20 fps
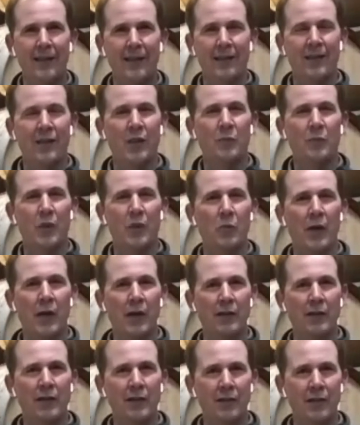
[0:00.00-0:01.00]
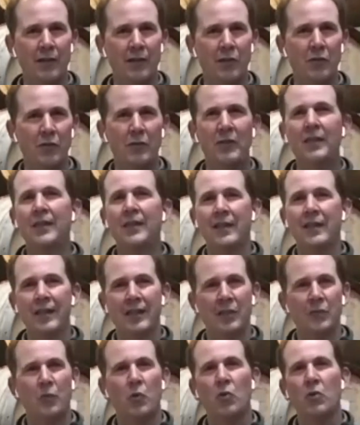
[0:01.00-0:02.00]
the Pommard clone
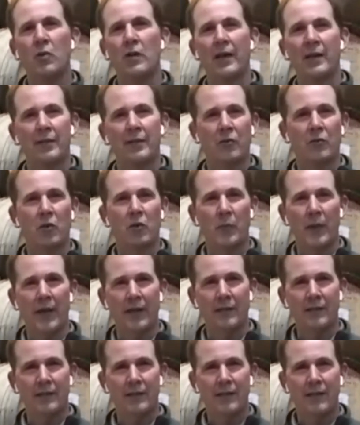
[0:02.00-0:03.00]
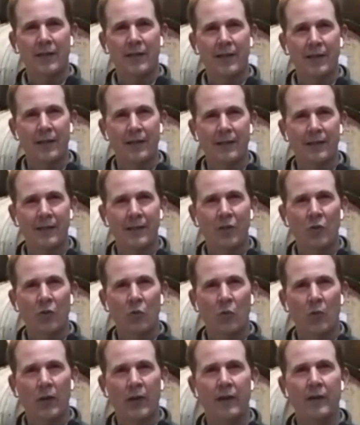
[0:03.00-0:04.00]
is more on the romance side,
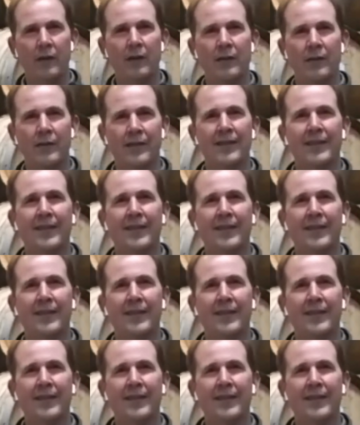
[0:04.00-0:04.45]
where,